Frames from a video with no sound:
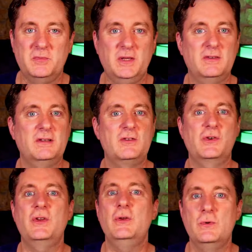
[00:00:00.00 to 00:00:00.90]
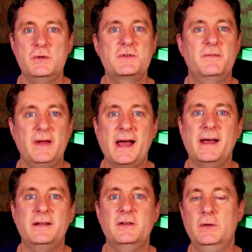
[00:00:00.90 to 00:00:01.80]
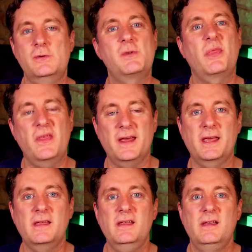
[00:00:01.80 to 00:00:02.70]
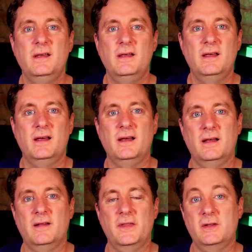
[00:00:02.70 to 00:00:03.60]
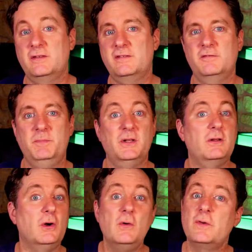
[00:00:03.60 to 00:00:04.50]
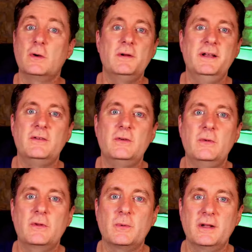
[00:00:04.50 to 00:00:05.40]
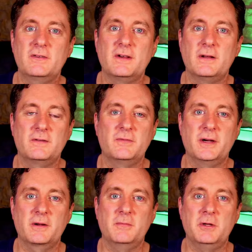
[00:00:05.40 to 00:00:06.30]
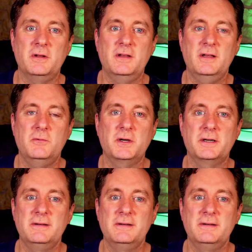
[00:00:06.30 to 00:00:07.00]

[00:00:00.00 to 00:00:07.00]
such a huge fad, a huge thing that has spilled over into the Renaissance fair community, where